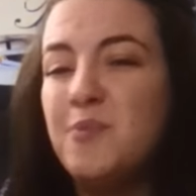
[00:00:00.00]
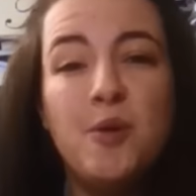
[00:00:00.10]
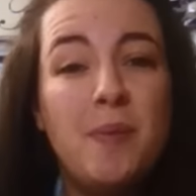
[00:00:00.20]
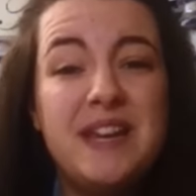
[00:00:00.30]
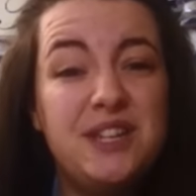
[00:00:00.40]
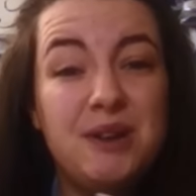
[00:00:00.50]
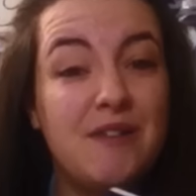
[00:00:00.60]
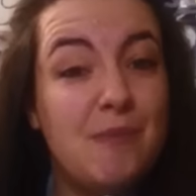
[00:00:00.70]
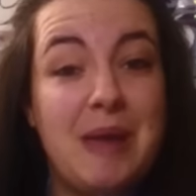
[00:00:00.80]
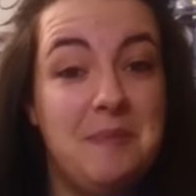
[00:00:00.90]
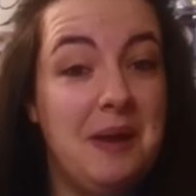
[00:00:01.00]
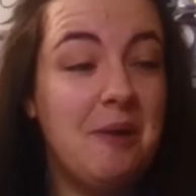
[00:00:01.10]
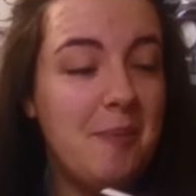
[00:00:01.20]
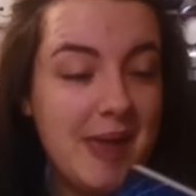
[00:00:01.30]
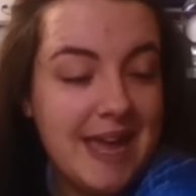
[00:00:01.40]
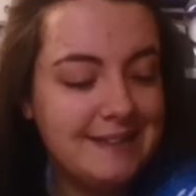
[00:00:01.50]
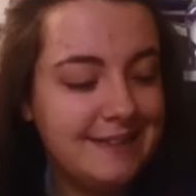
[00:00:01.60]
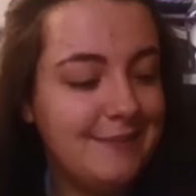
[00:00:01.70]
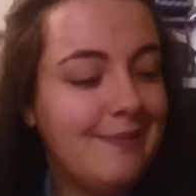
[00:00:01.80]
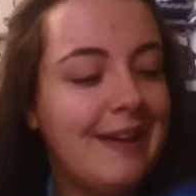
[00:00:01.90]
Probably do have a paperback copy
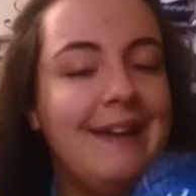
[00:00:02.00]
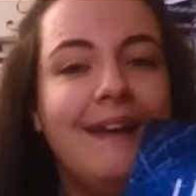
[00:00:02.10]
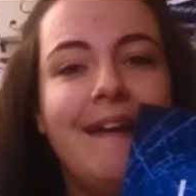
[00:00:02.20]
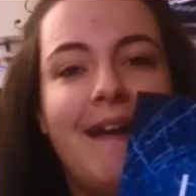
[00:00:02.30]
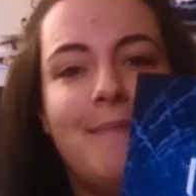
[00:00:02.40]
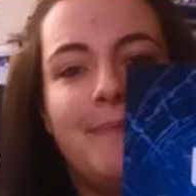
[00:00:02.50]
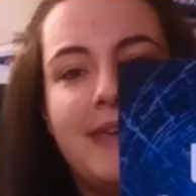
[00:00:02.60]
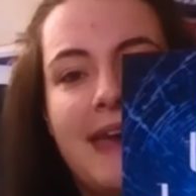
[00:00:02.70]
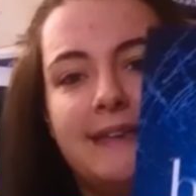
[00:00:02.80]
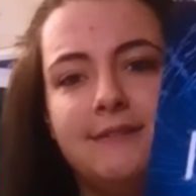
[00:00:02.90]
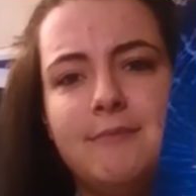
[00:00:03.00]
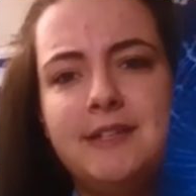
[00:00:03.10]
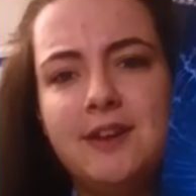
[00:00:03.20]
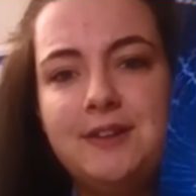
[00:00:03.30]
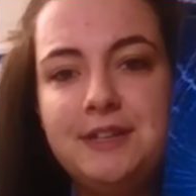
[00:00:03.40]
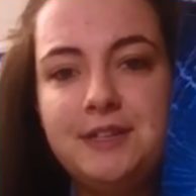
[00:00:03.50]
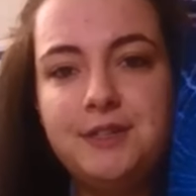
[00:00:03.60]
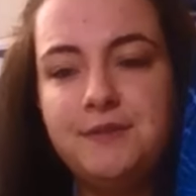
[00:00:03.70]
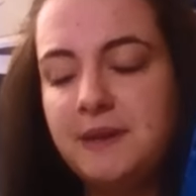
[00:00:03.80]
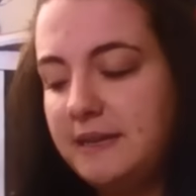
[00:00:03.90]
hidden somewhere. But yeah, so I'm excited
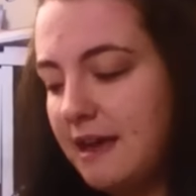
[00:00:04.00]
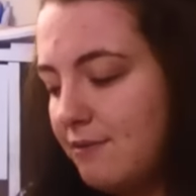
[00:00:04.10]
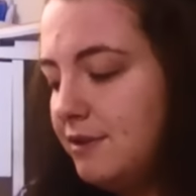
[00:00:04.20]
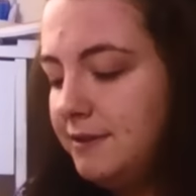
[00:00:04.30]
to read that